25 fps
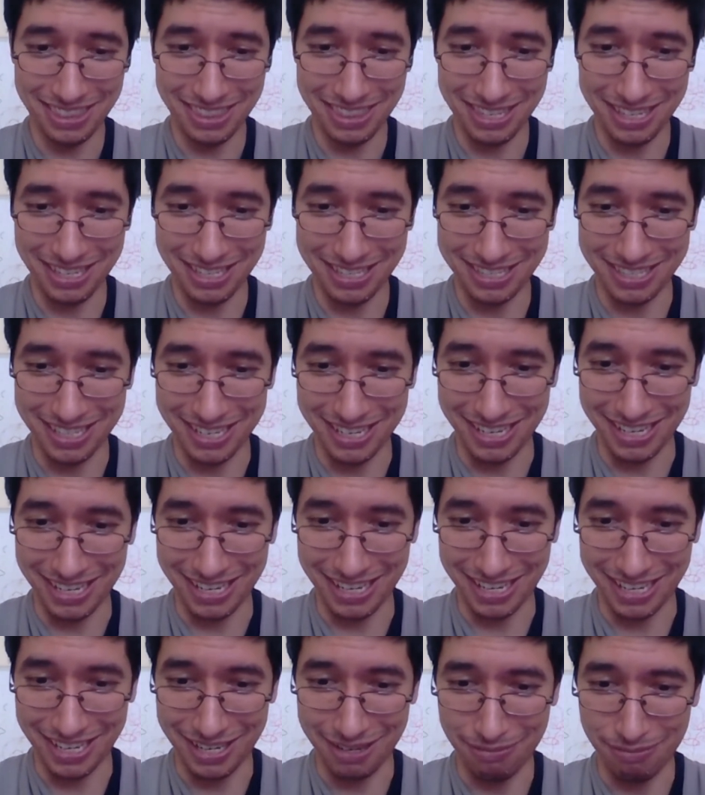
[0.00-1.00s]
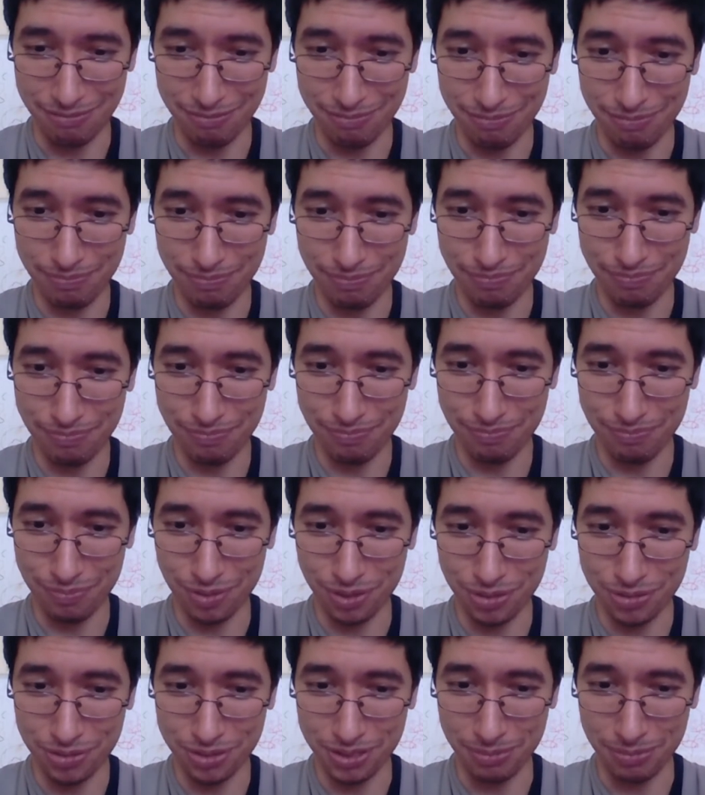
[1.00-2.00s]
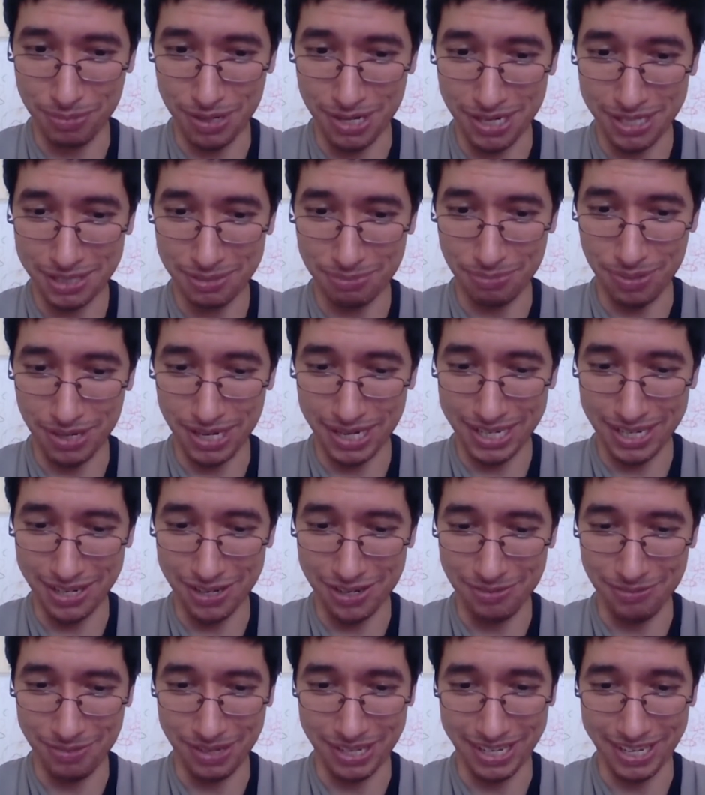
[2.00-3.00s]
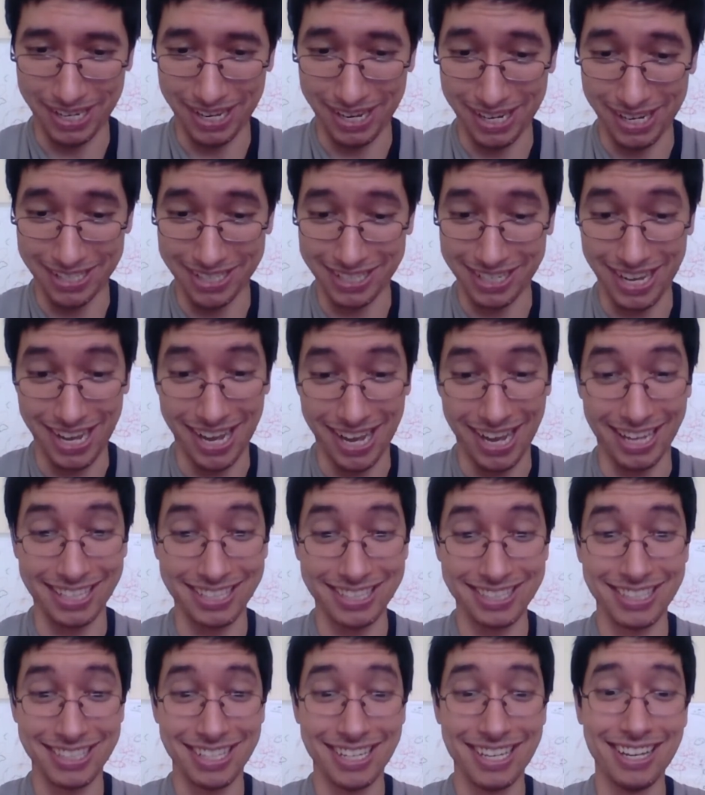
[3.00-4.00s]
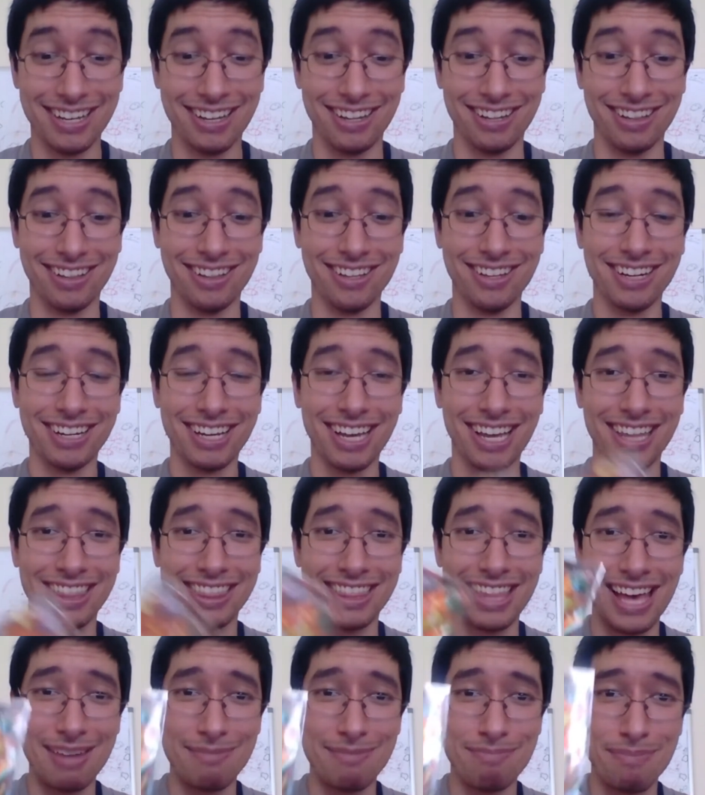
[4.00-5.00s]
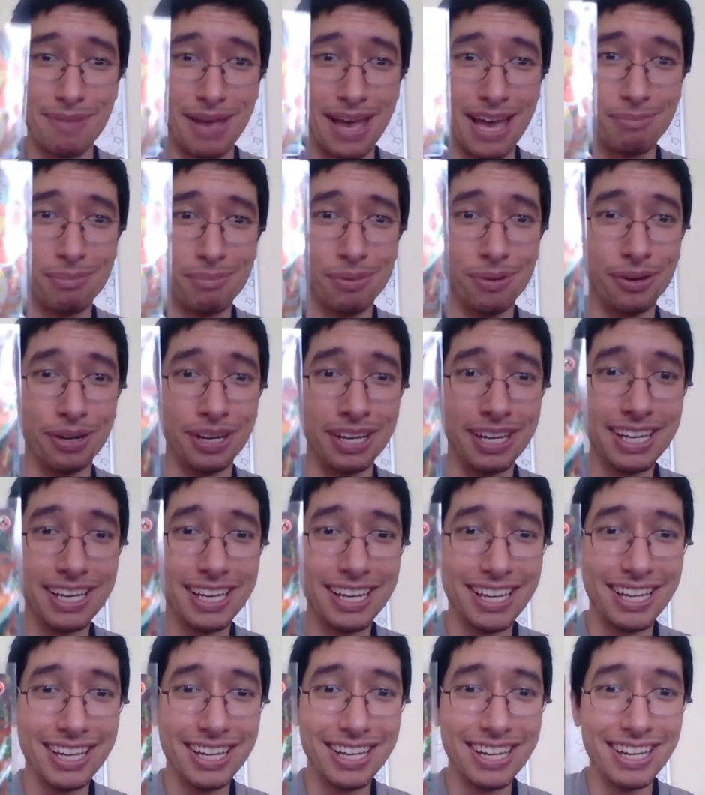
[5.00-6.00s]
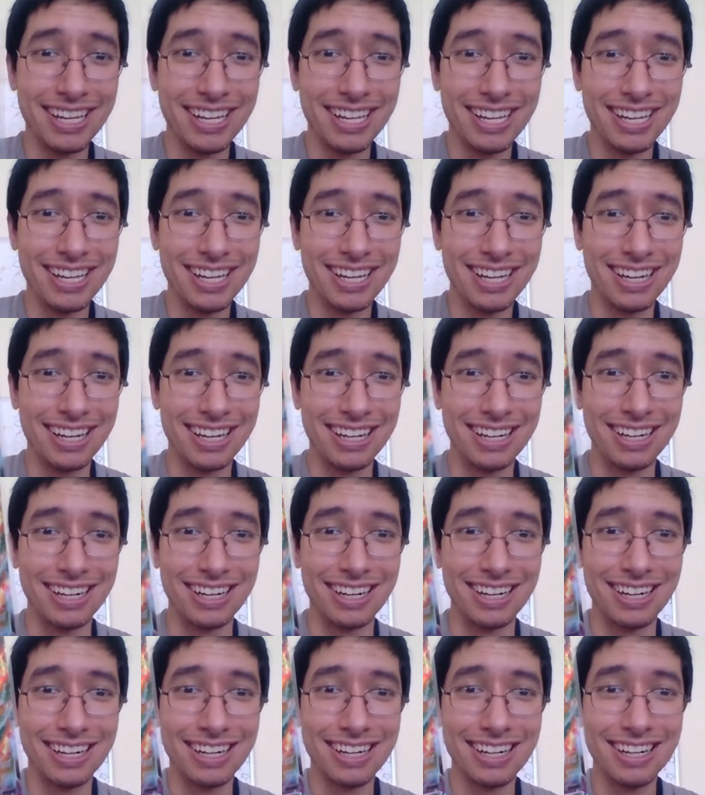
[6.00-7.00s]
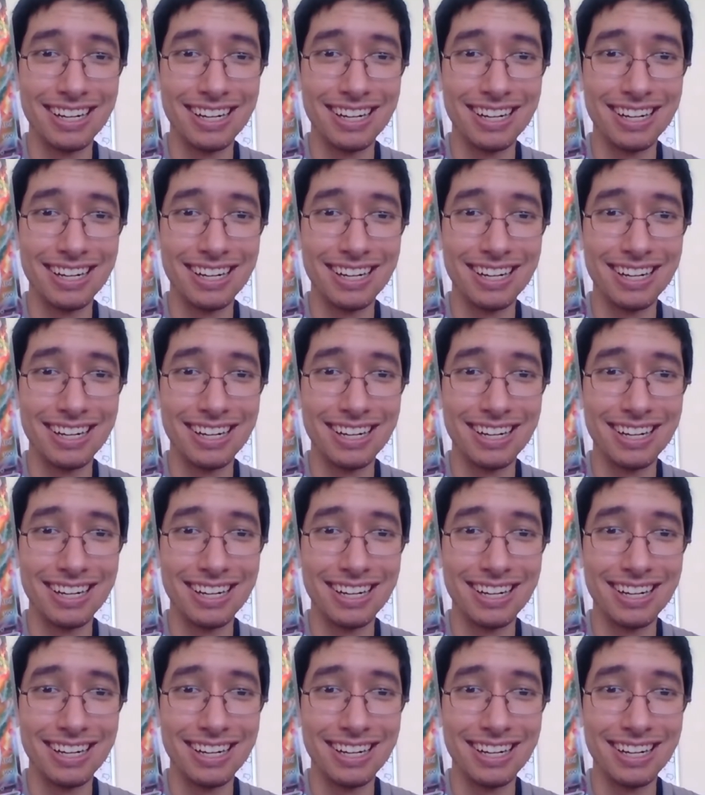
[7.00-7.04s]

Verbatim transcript: this uh, booster box break. Oh my gosh, guys. Look at that bad boy. Uh